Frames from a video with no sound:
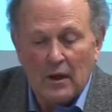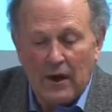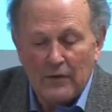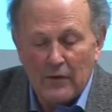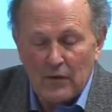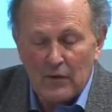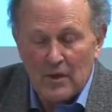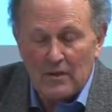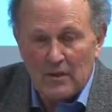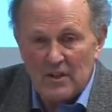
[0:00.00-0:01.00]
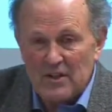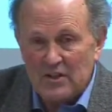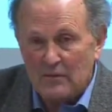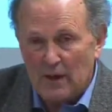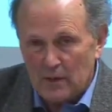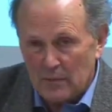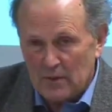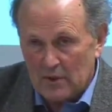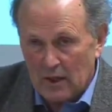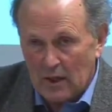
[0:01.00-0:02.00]
And the third and least
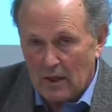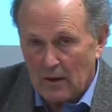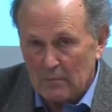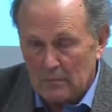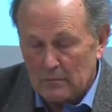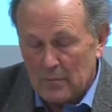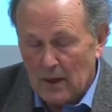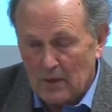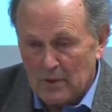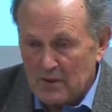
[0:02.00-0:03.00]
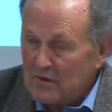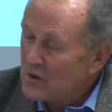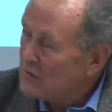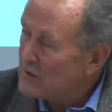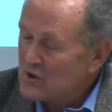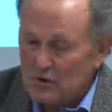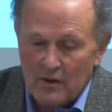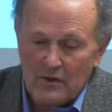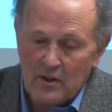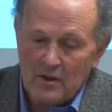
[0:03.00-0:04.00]
developed element of
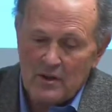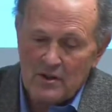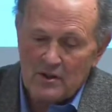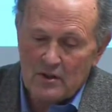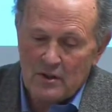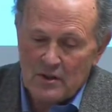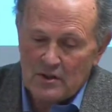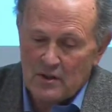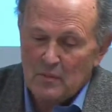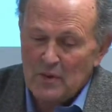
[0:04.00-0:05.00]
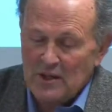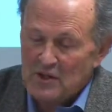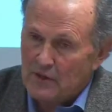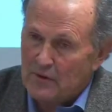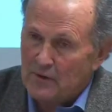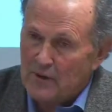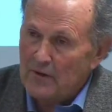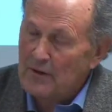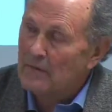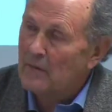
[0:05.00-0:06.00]
evolutionary theory is complexity
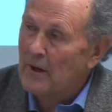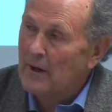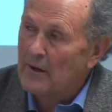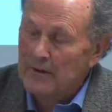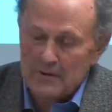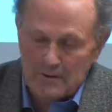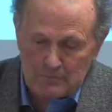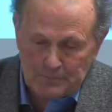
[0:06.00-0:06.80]
theory, and